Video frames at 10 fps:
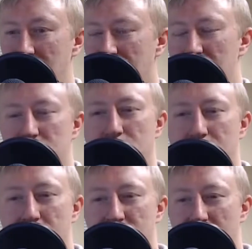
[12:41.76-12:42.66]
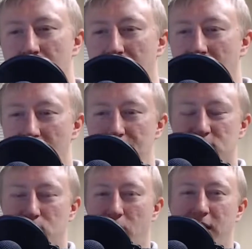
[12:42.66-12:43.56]
So anyways, I
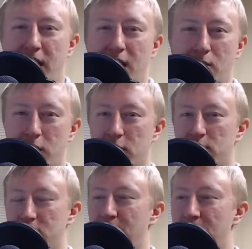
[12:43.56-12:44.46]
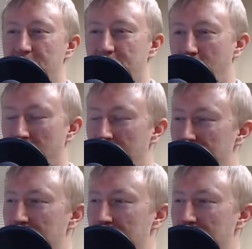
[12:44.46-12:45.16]
missed one day of work, which I'm thankful for.